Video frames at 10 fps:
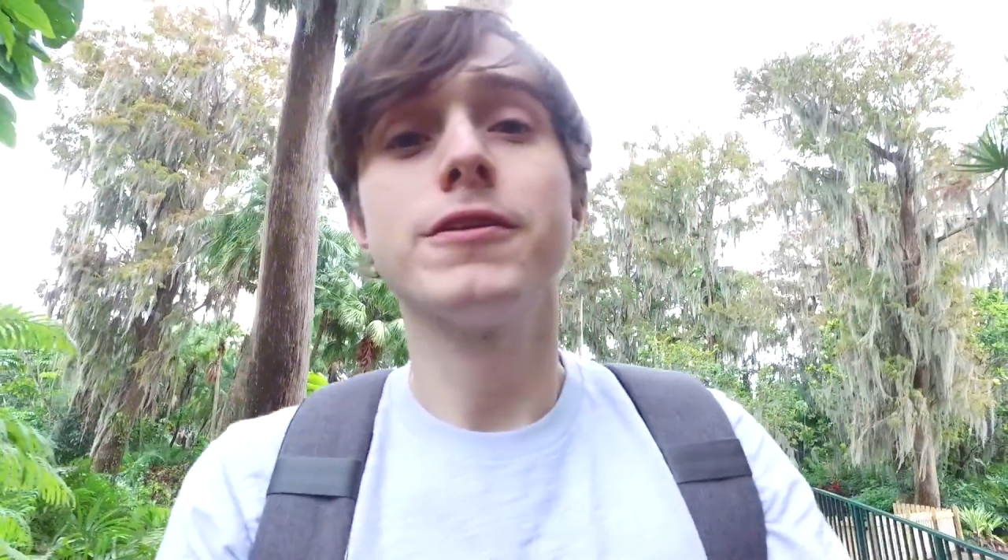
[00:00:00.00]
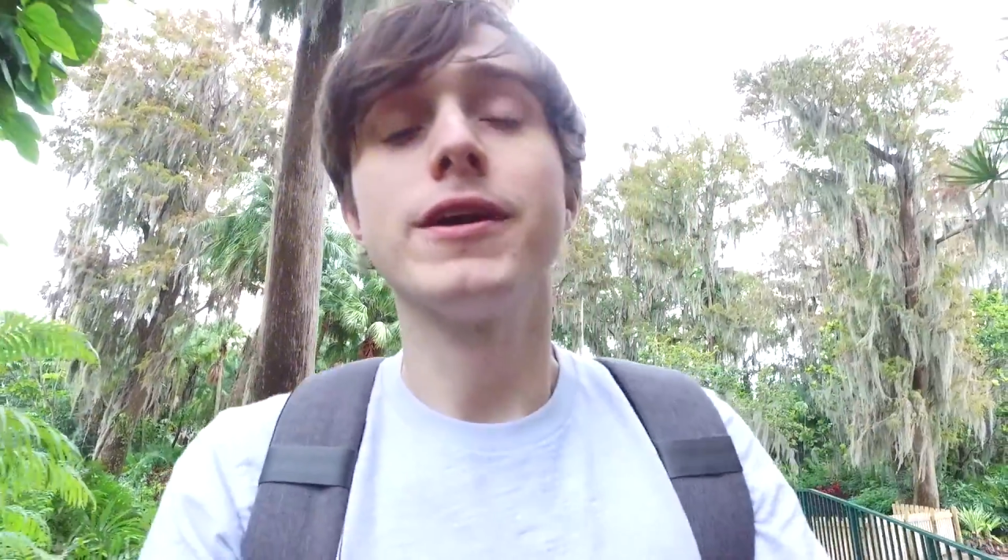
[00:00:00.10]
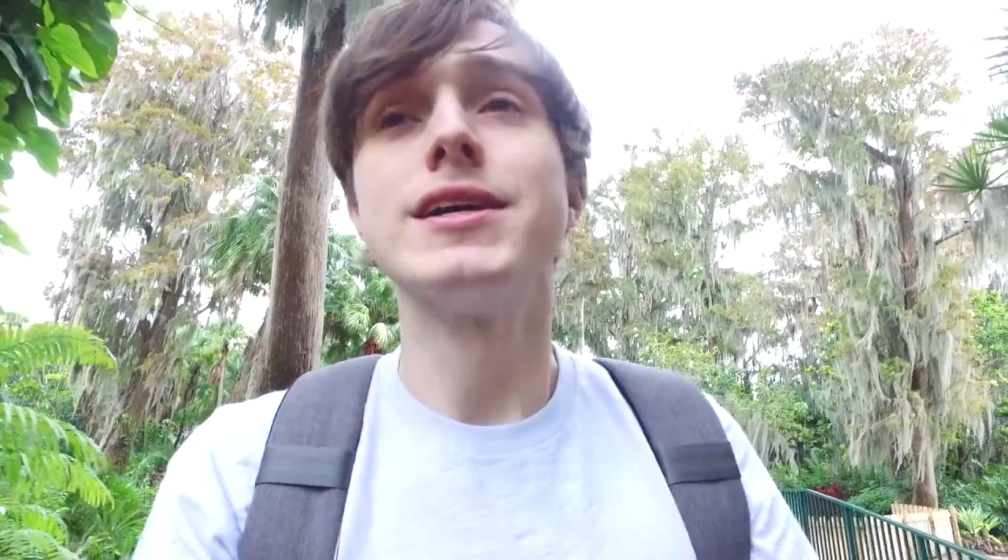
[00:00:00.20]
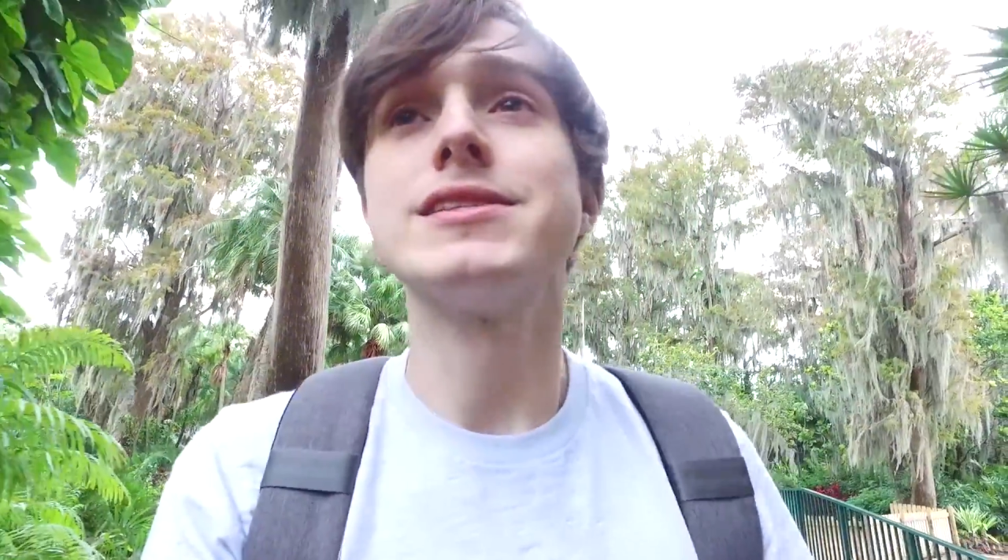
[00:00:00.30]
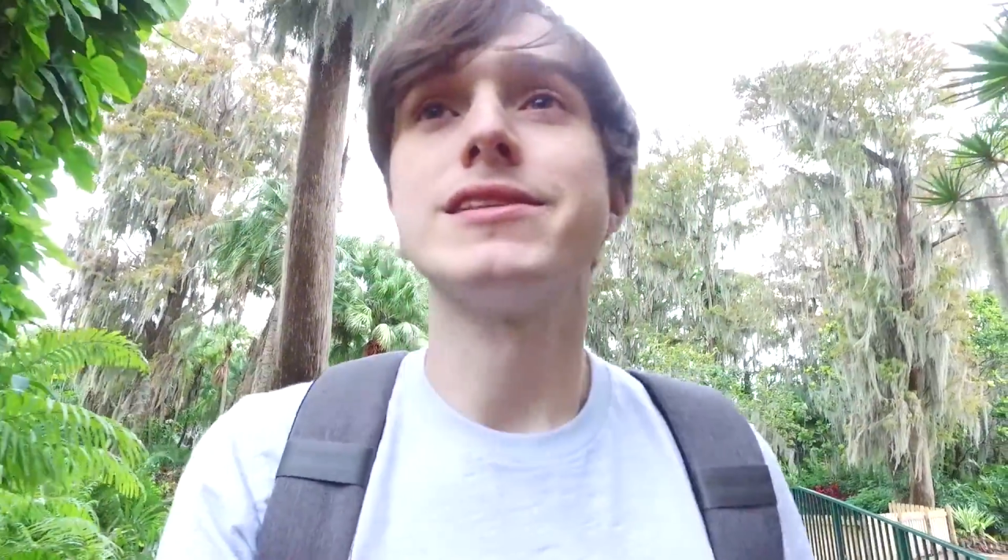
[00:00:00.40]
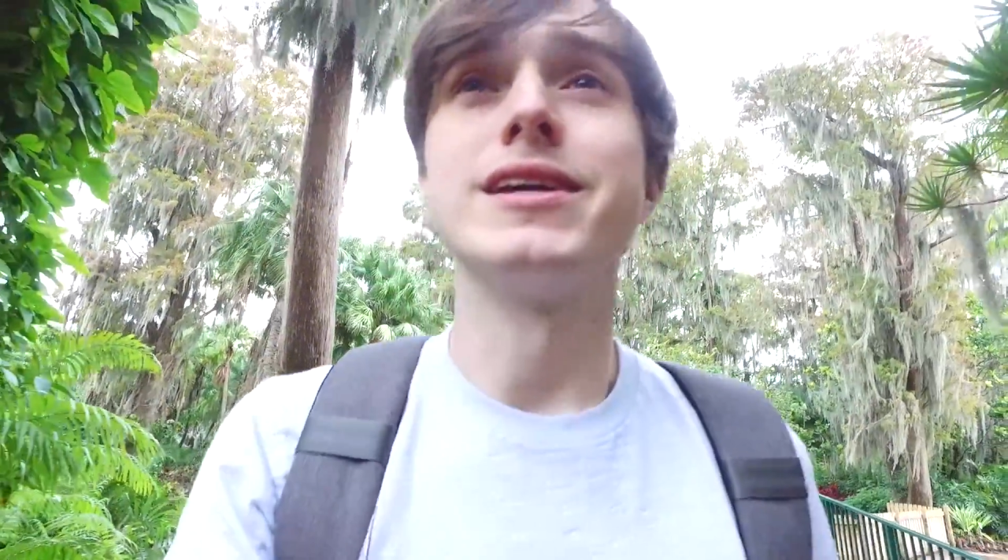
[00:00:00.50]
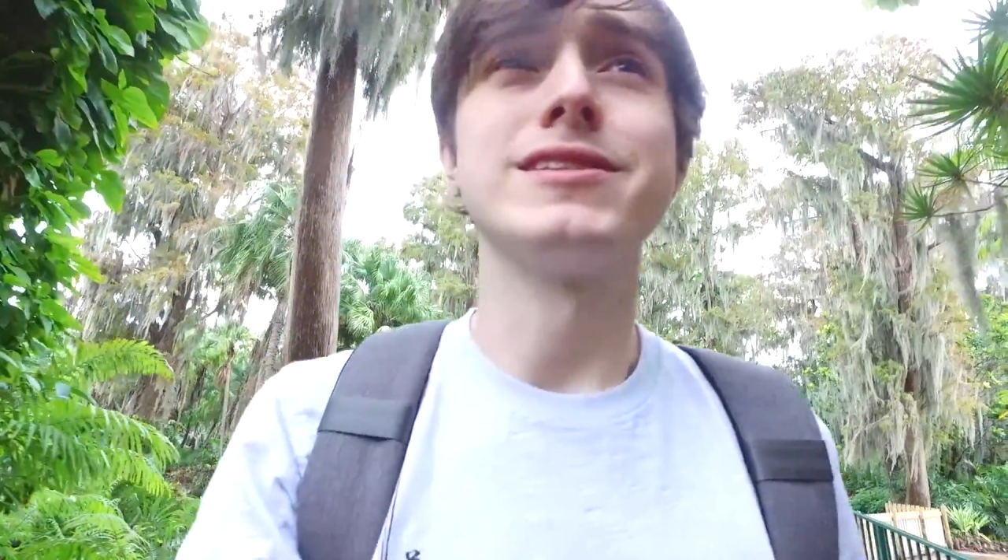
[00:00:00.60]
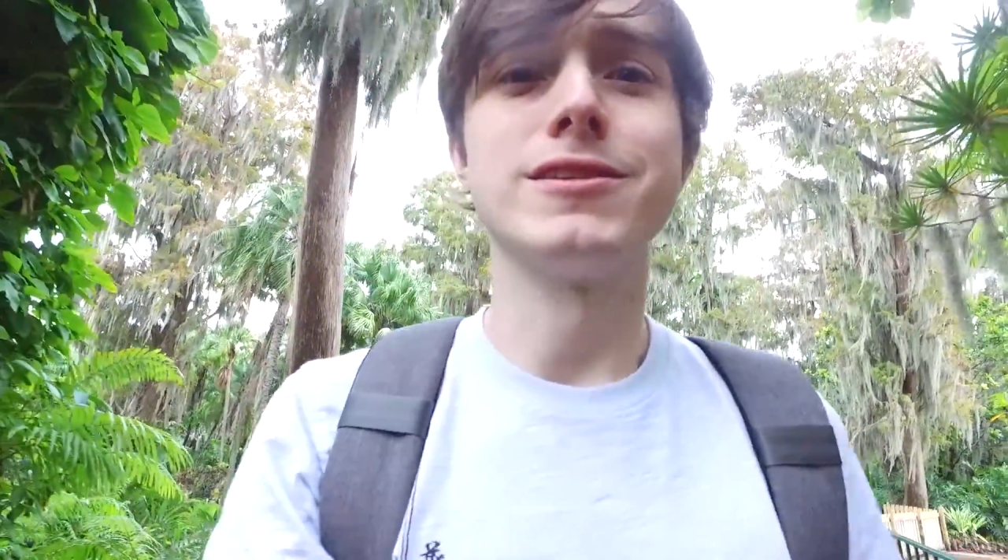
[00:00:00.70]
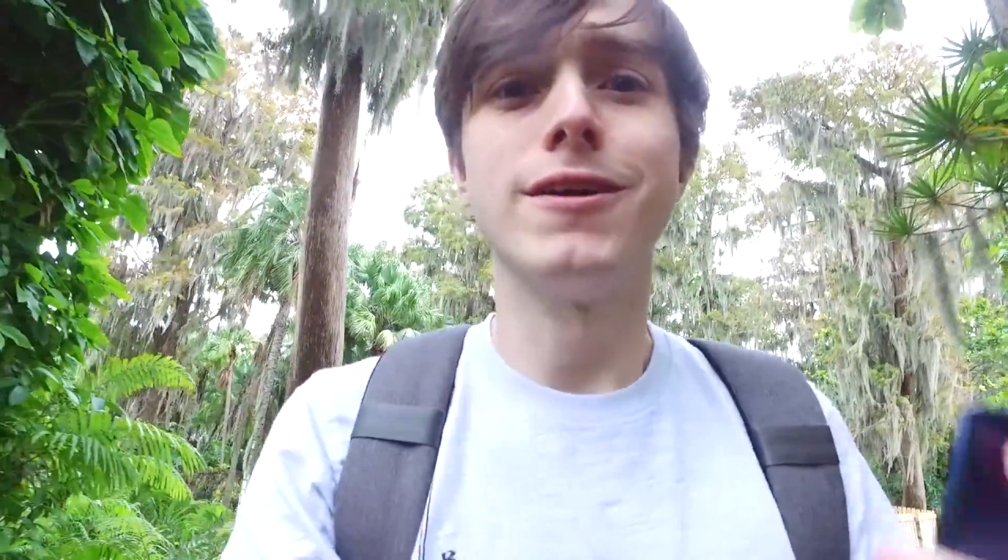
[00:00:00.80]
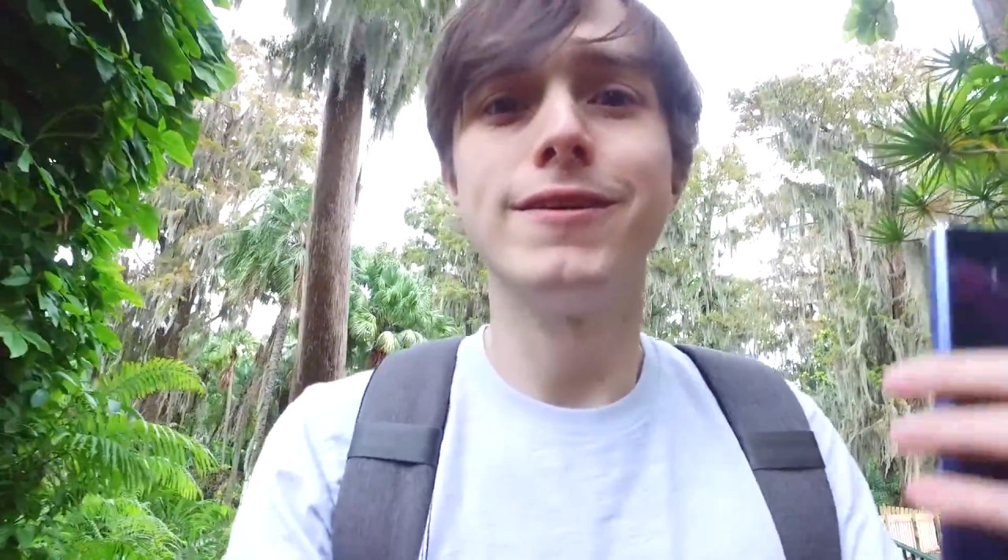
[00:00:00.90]
their
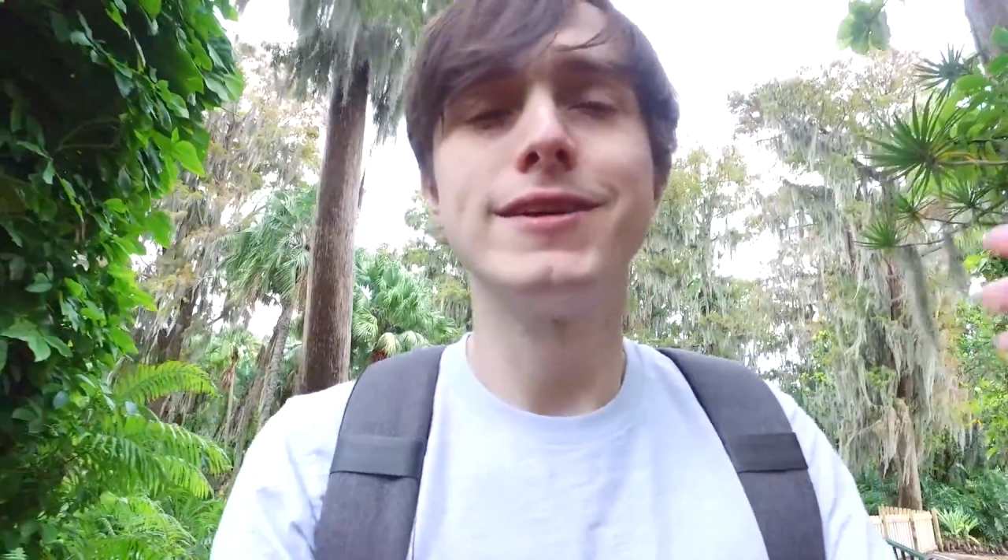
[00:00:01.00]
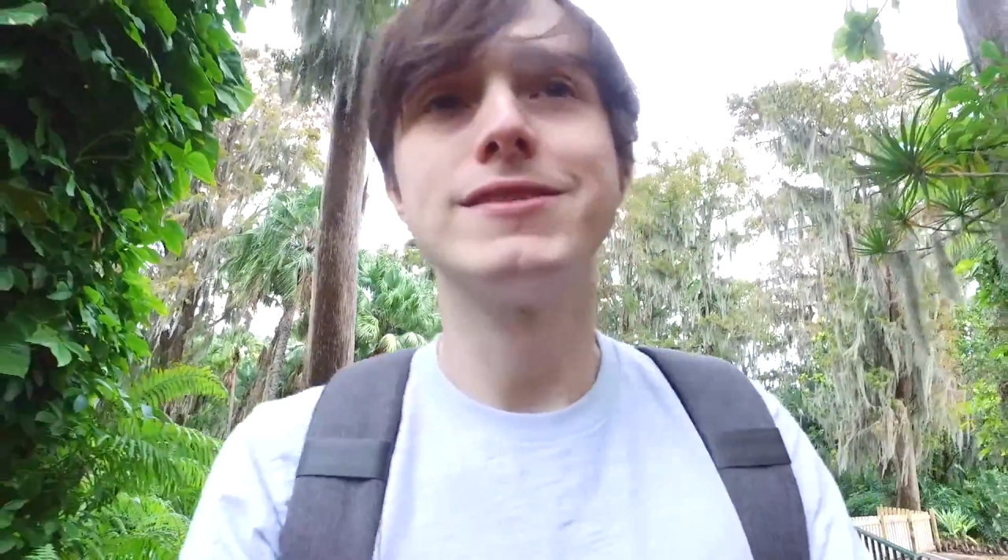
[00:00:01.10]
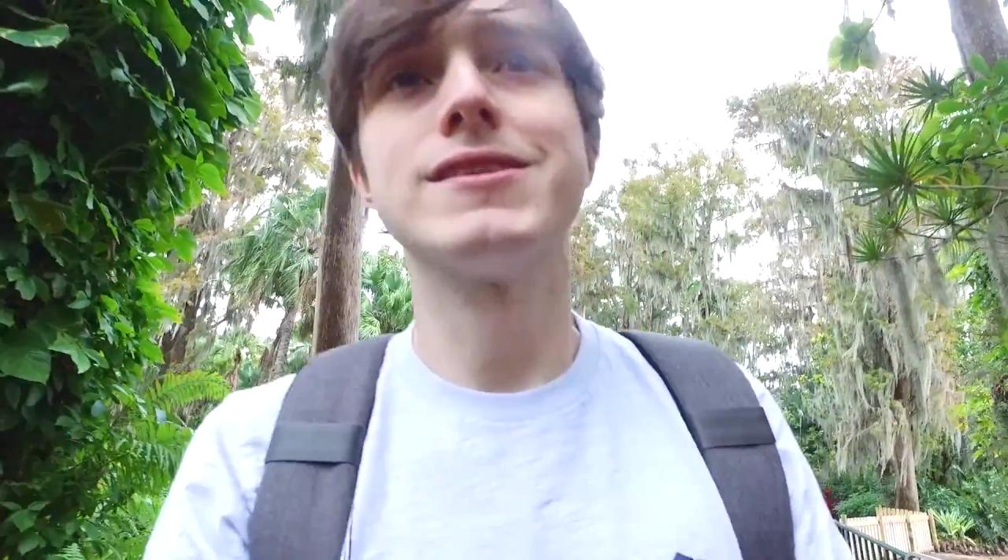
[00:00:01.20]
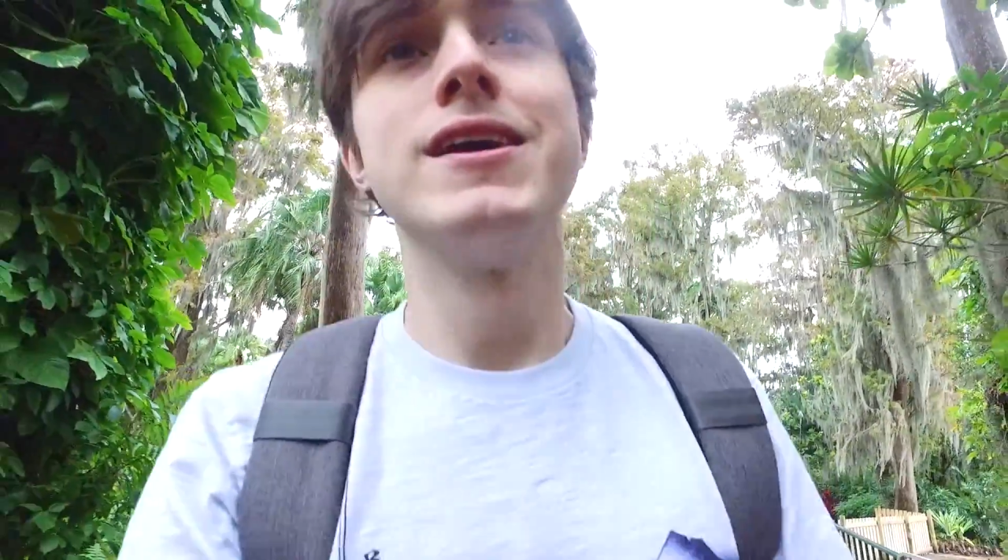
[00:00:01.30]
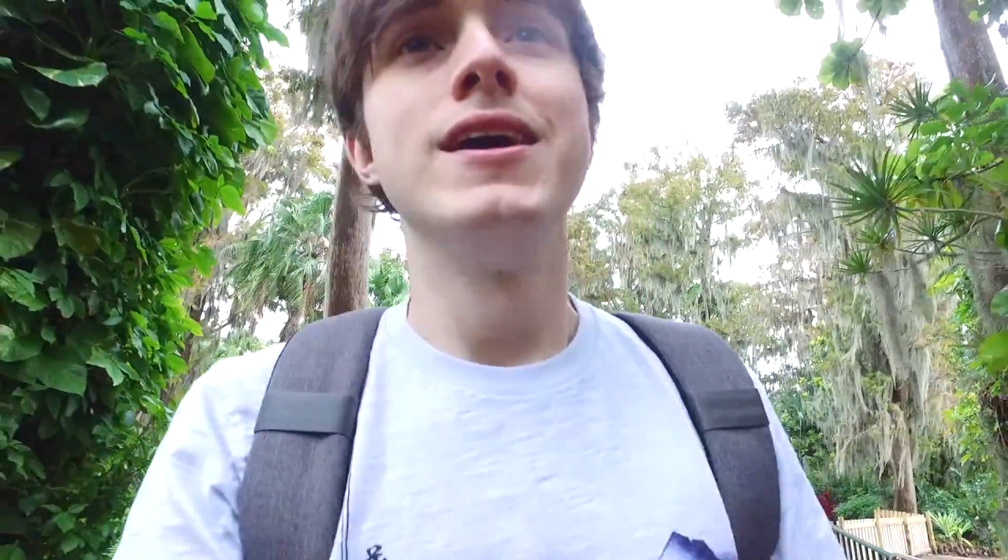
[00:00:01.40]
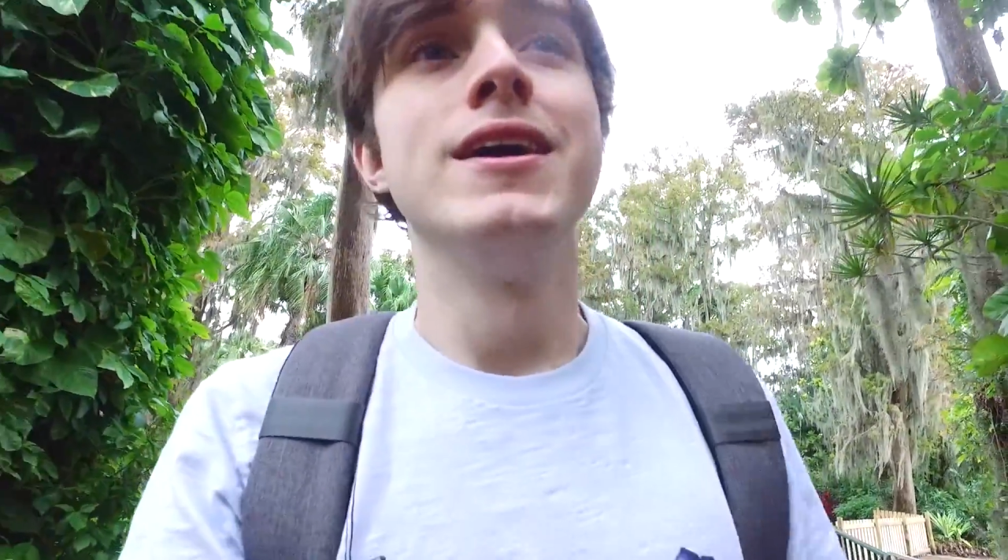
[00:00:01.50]
headsets and all these